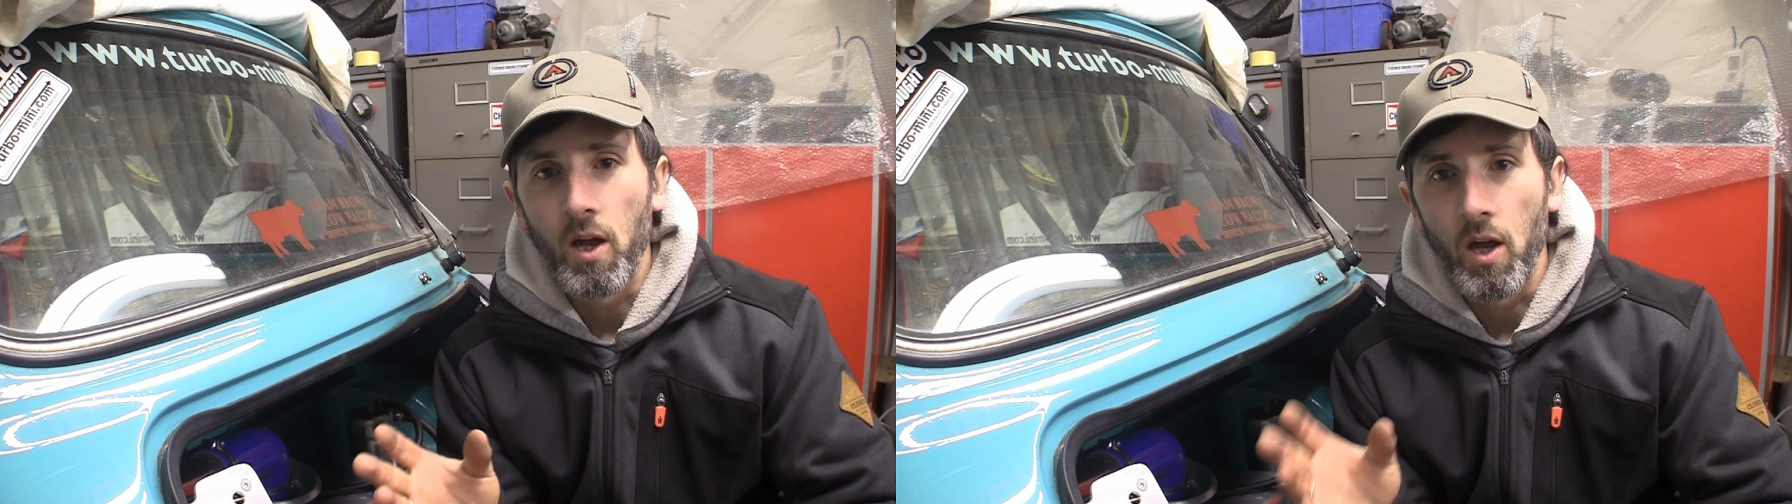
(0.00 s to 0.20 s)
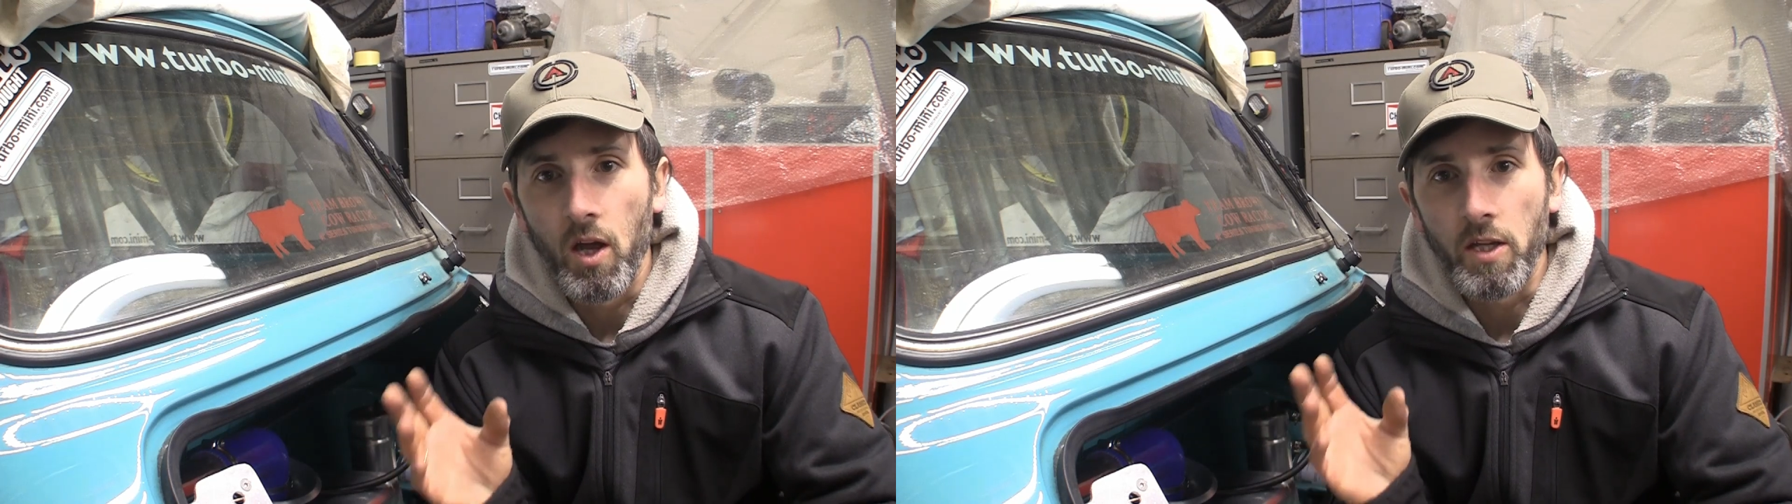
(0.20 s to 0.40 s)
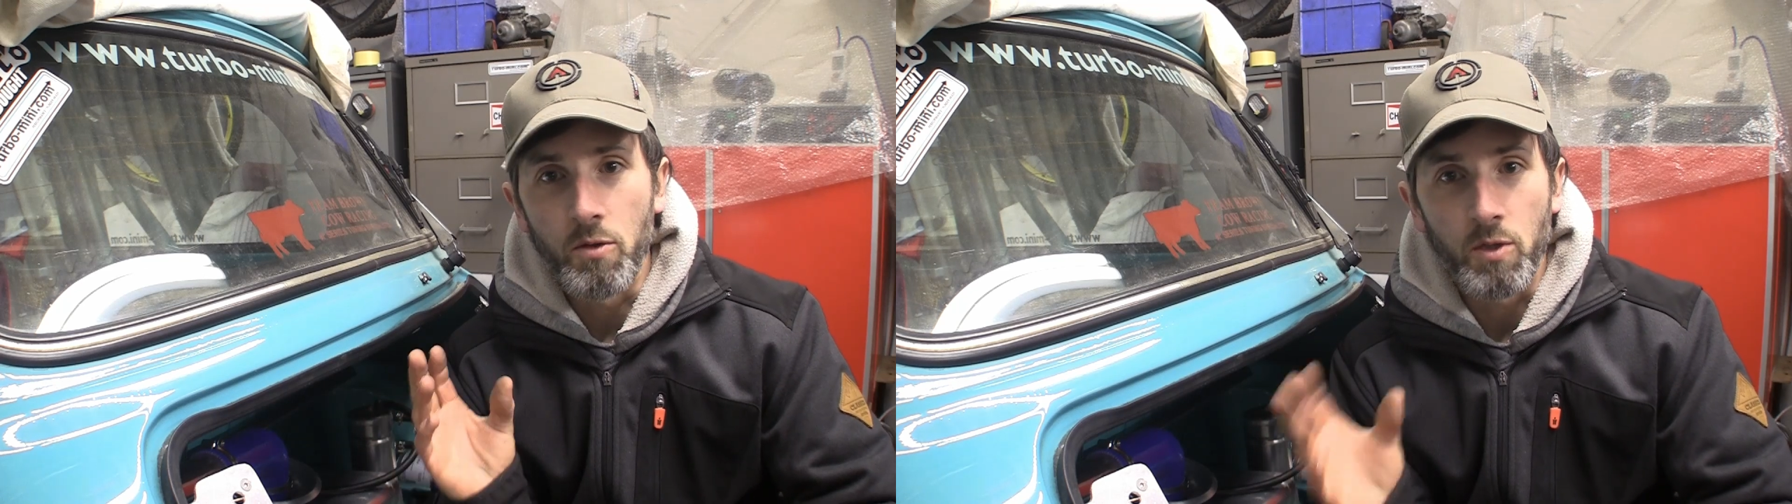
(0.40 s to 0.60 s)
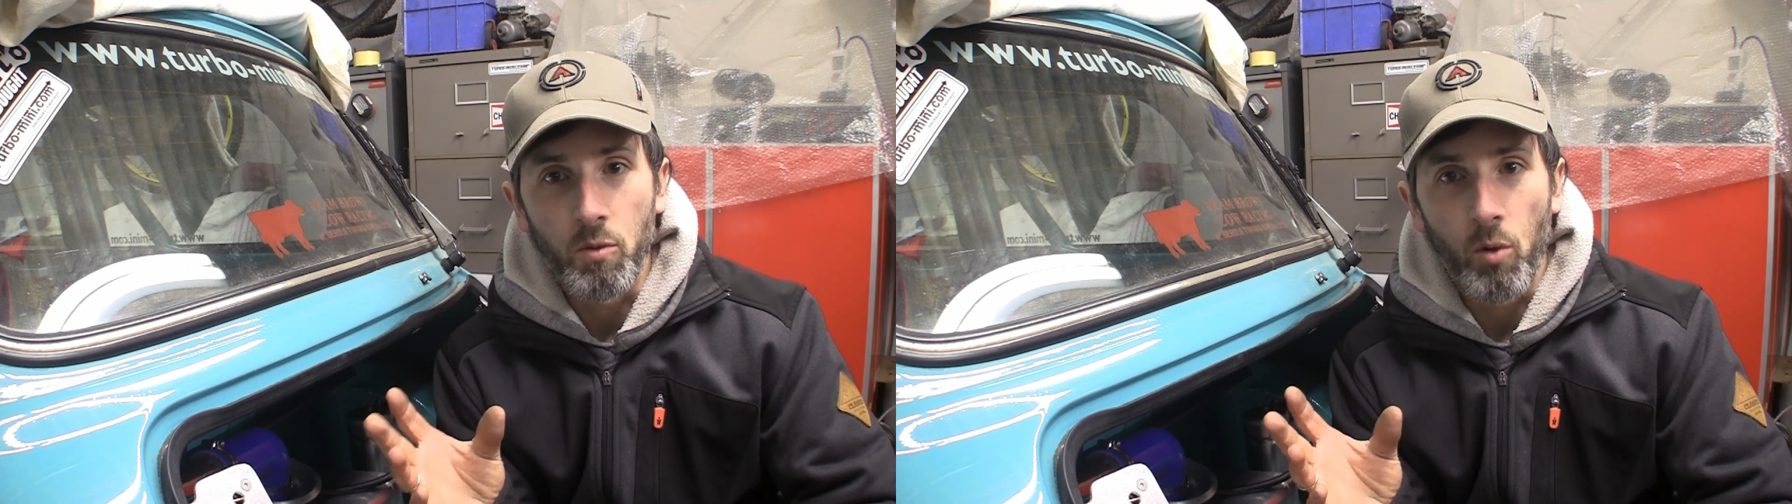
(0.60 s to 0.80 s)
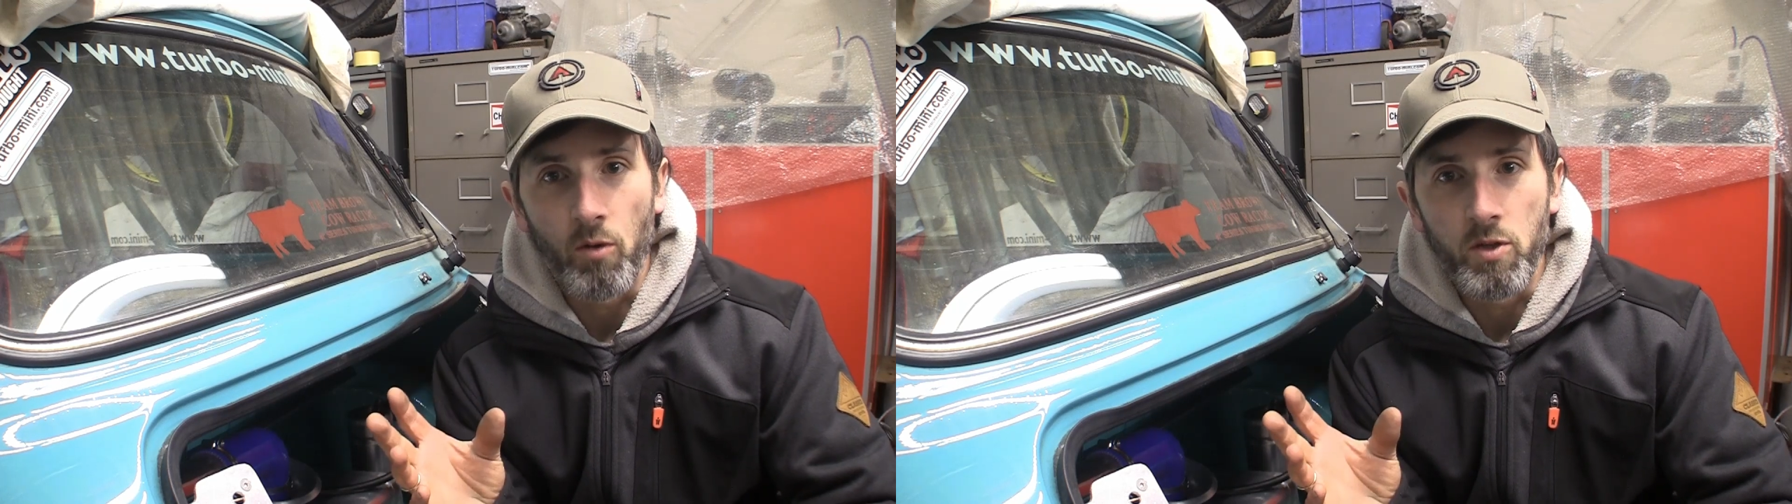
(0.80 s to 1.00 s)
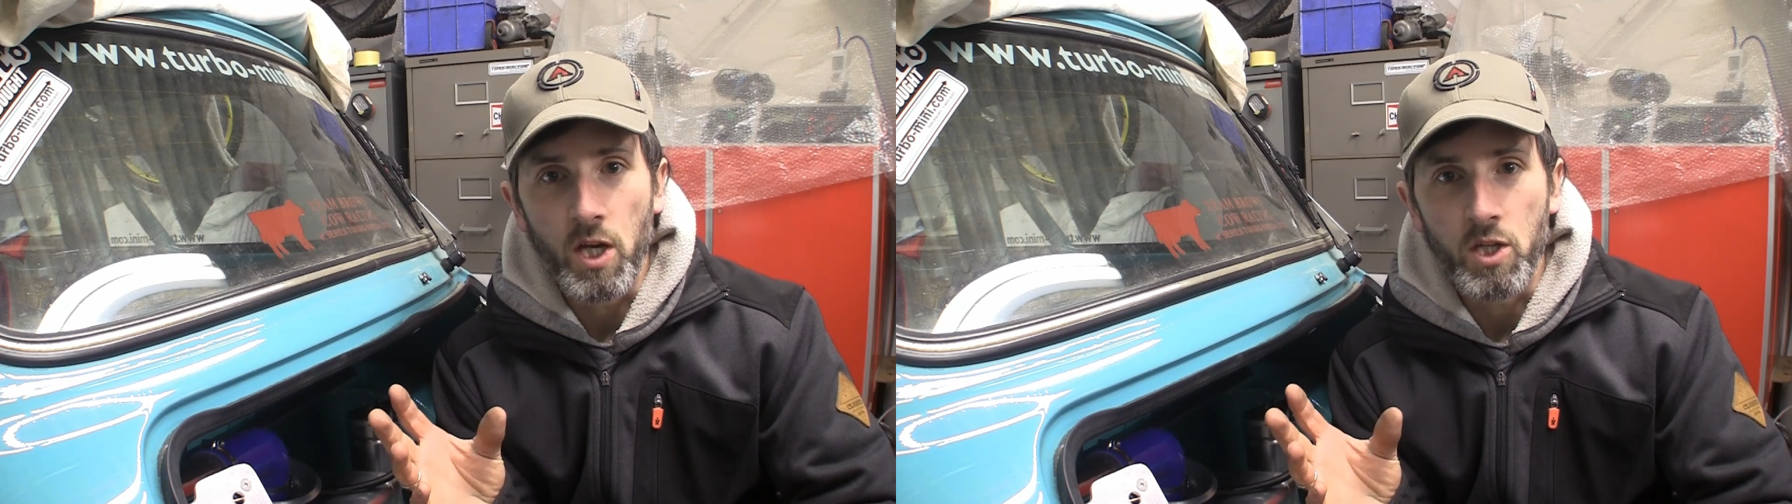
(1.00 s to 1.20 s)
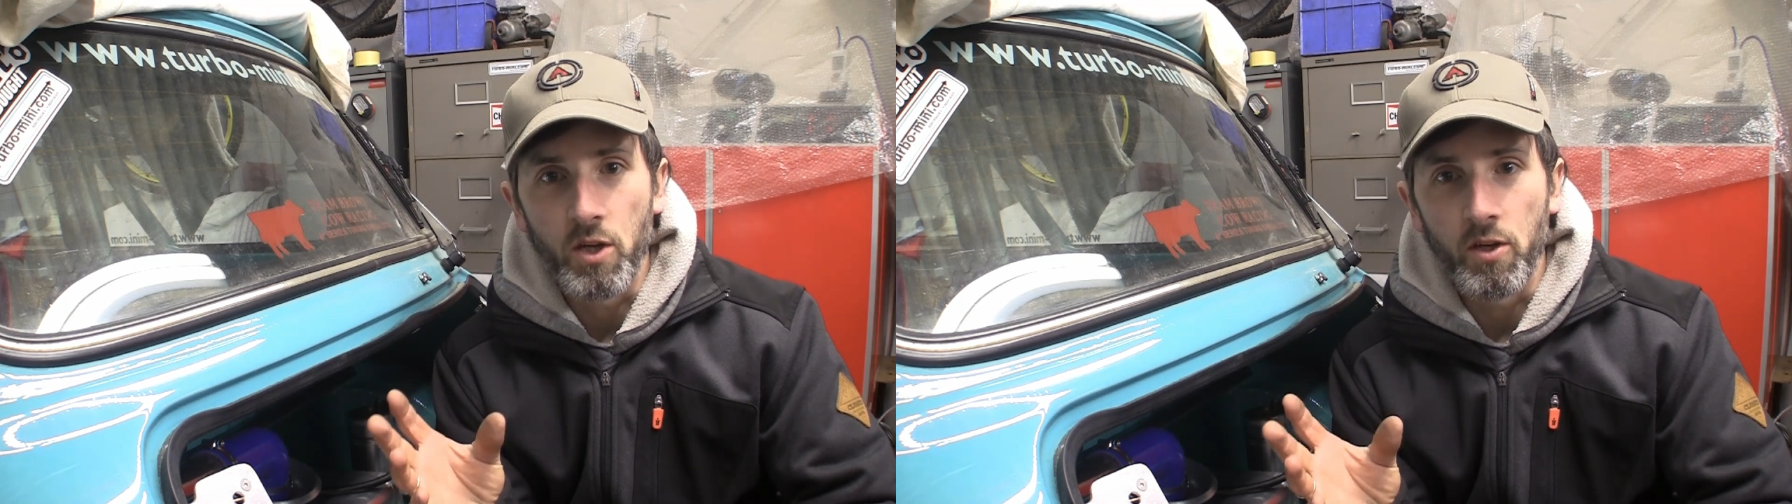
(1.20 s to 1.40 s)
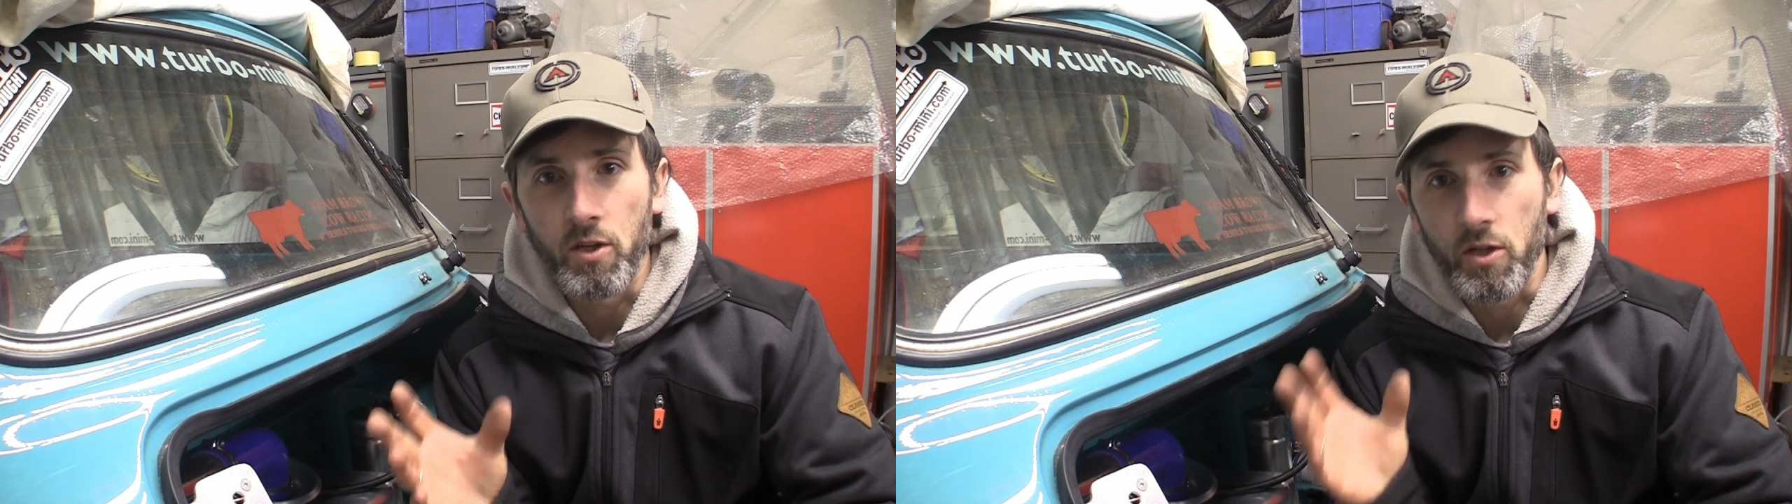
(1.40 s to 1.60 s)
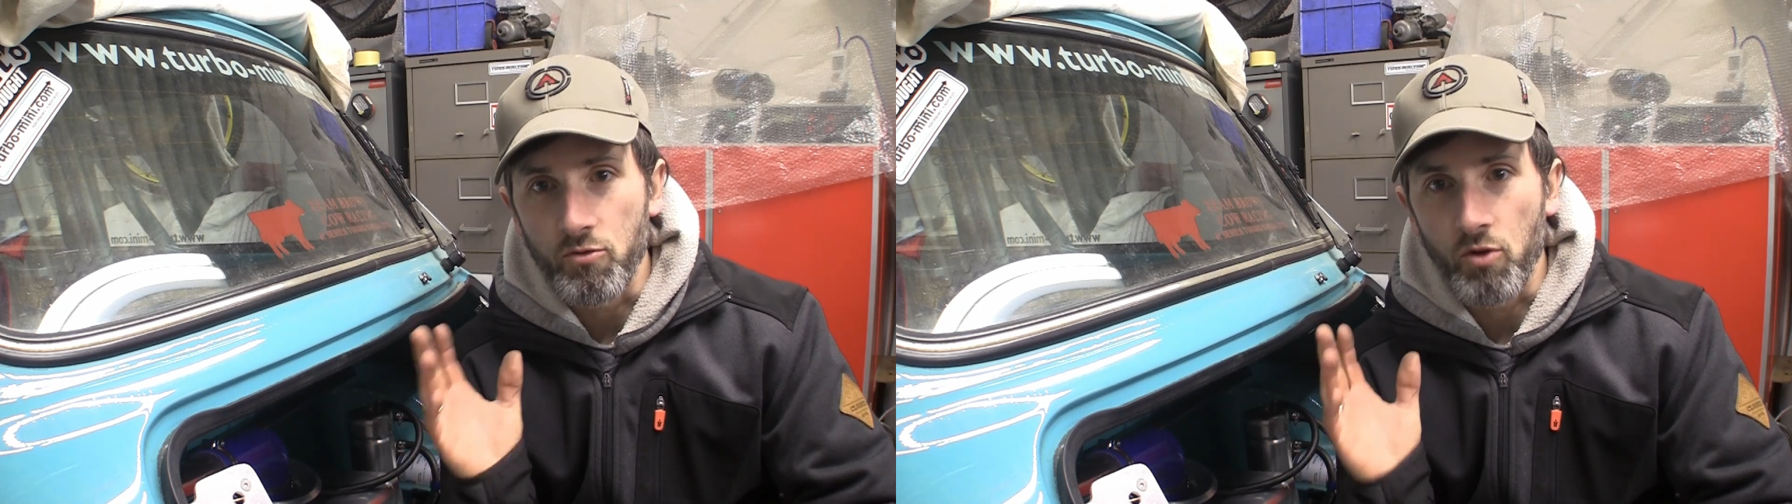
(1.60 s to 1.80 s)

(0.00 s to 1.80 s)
using the water injection can